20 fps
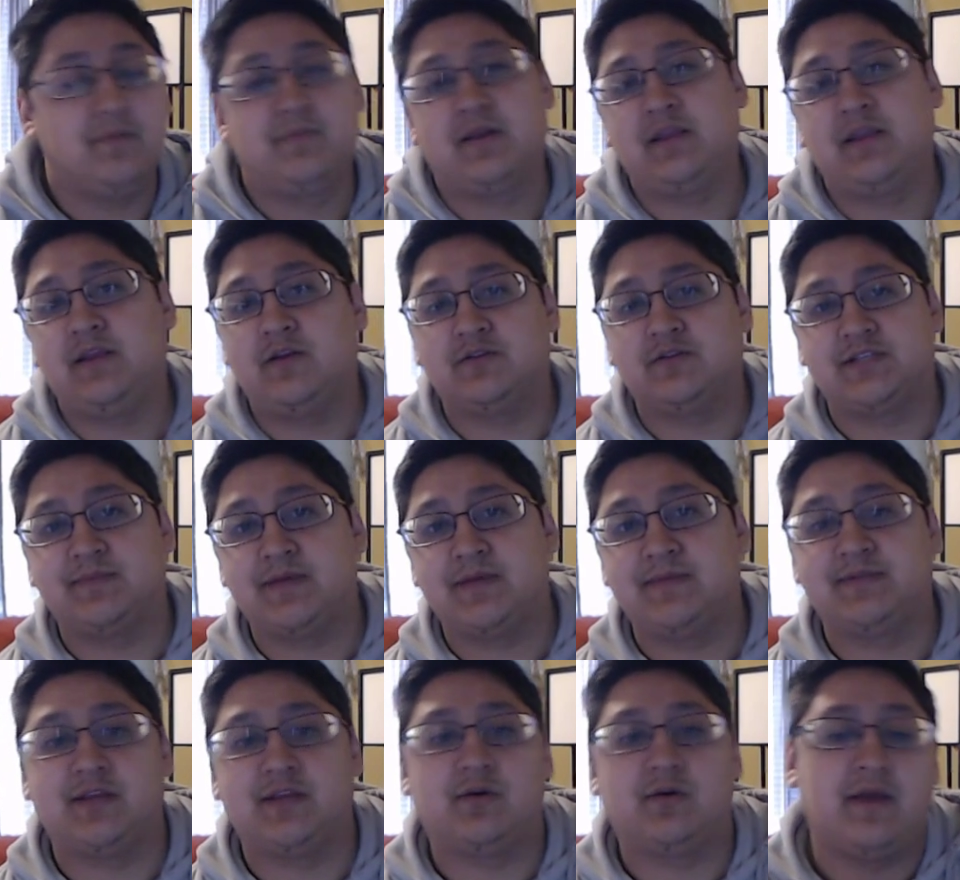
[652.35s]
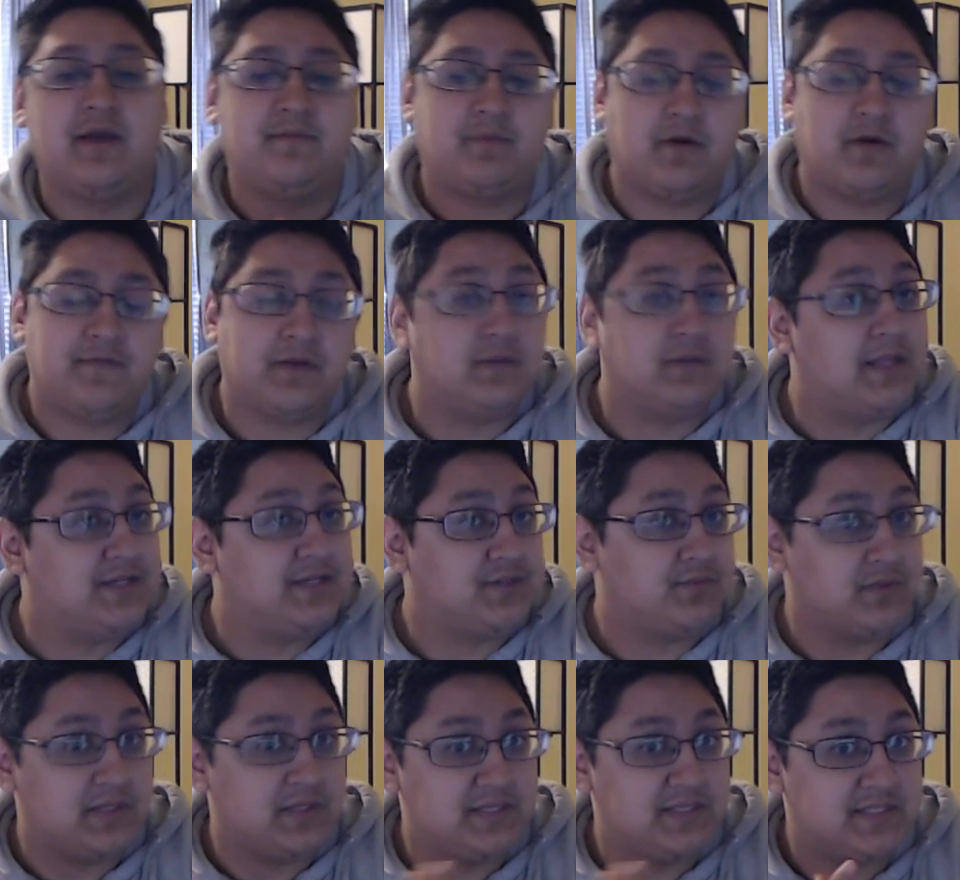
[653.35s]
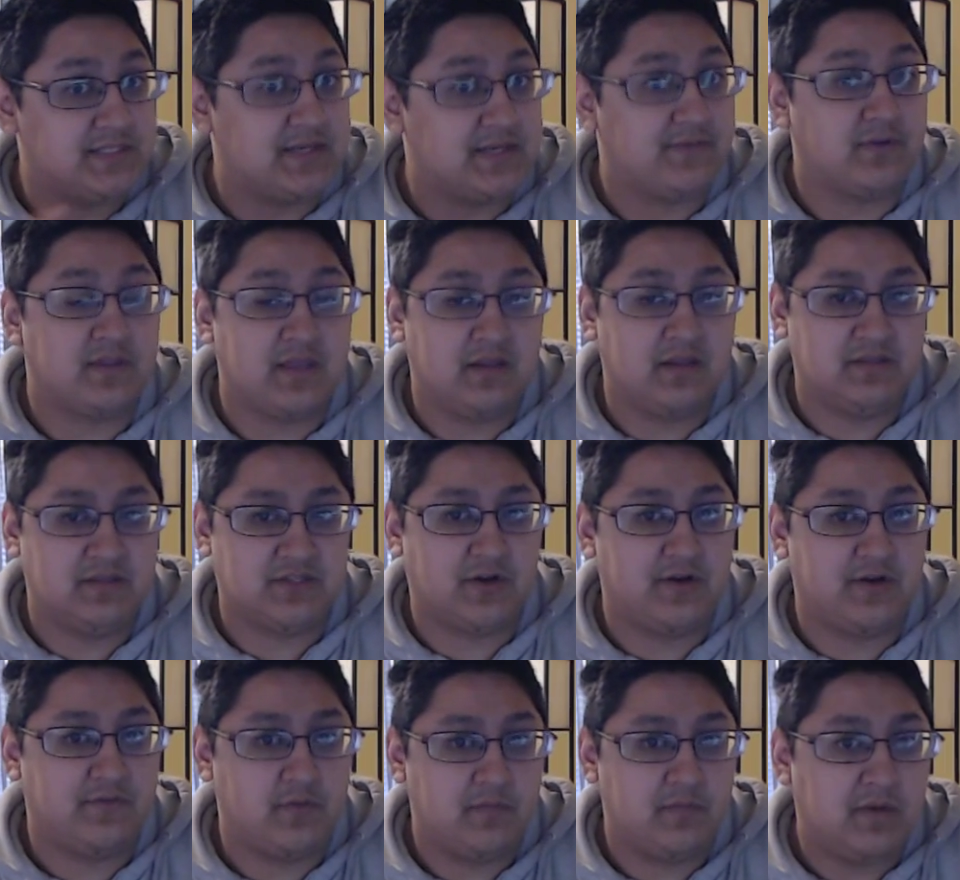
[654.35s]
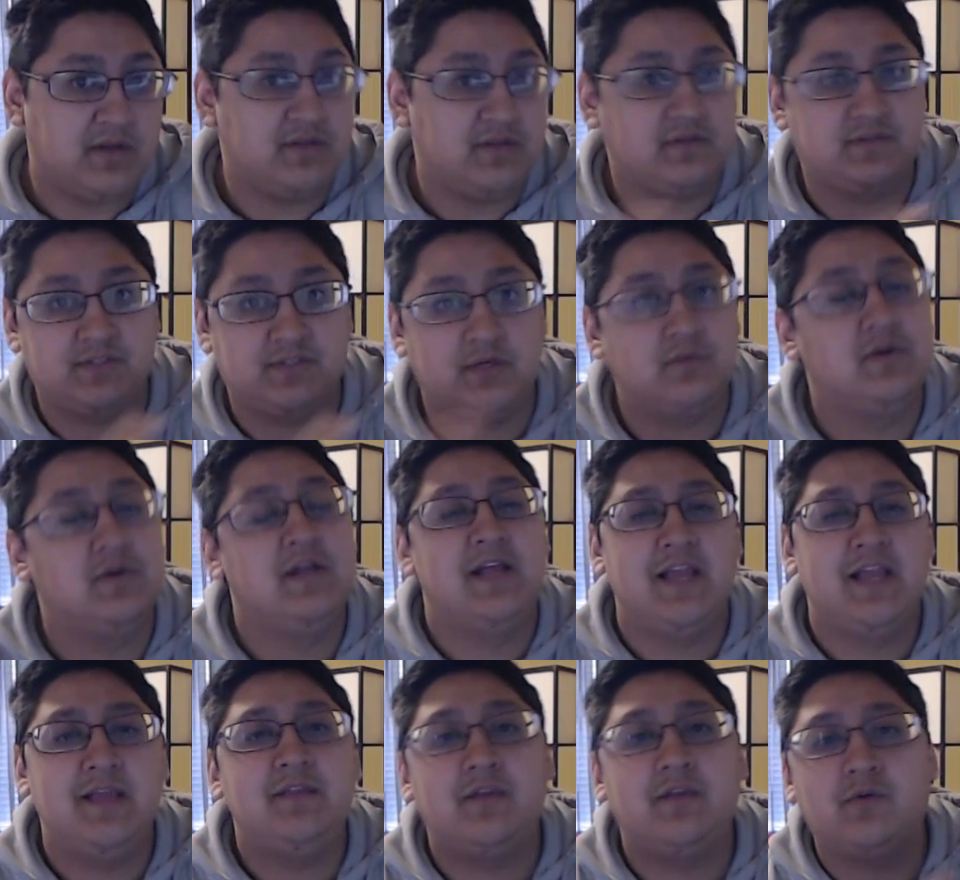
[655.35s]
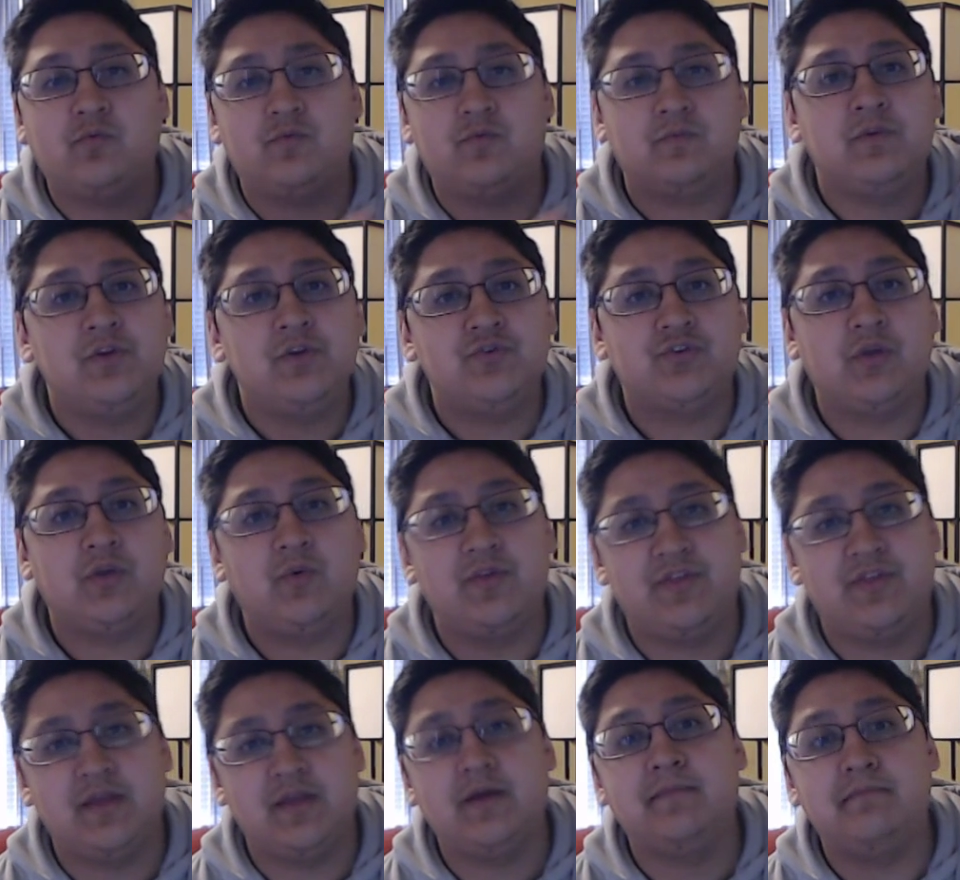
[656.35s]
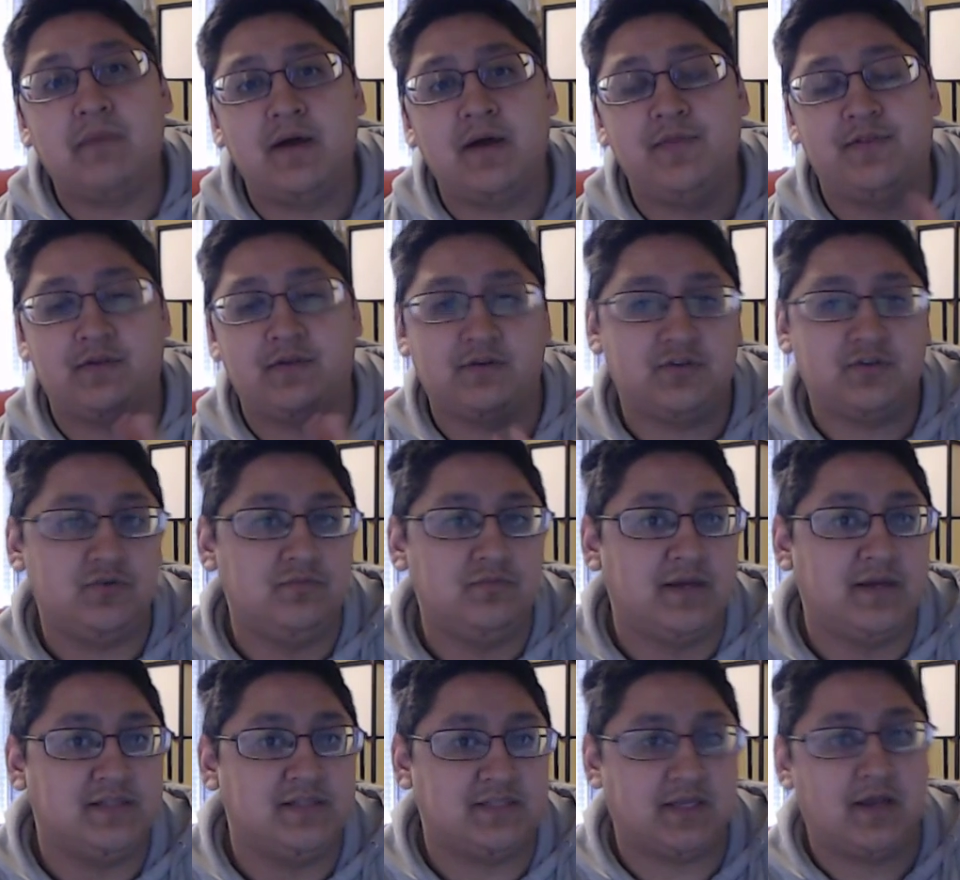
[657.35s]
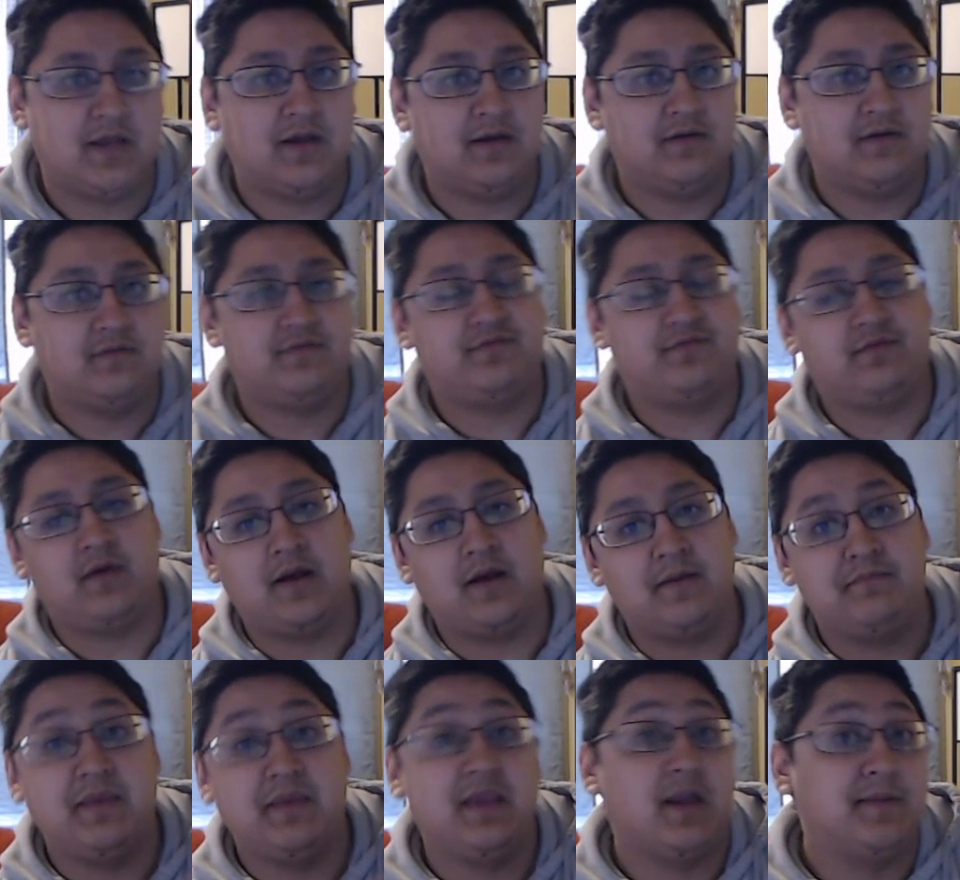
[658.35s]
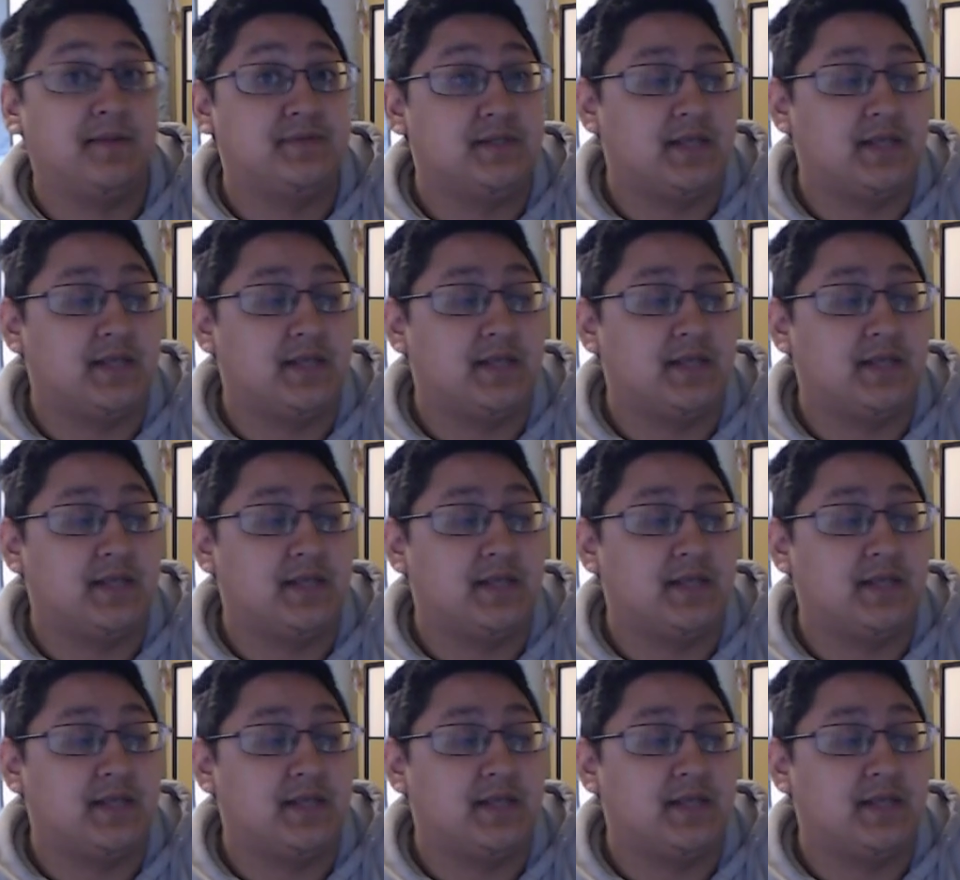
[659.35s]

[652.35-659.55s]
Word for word: But, you know, sometimes they don't have perfect legend releases at the start of every month, so they're usually within a month to two months of uh, being up to